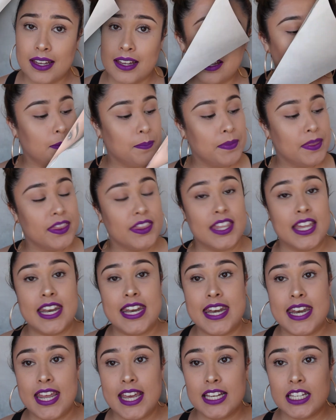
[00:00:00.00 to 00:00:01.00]
Picked up the
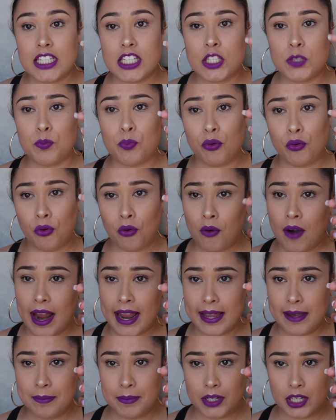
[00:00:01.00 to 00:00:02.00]
NYX
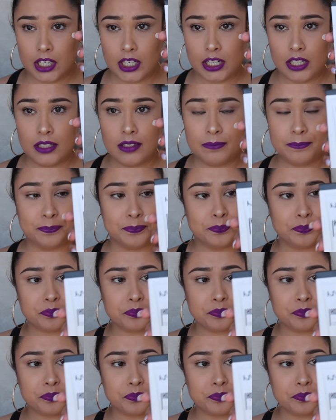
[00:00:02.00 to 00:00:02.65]
Primer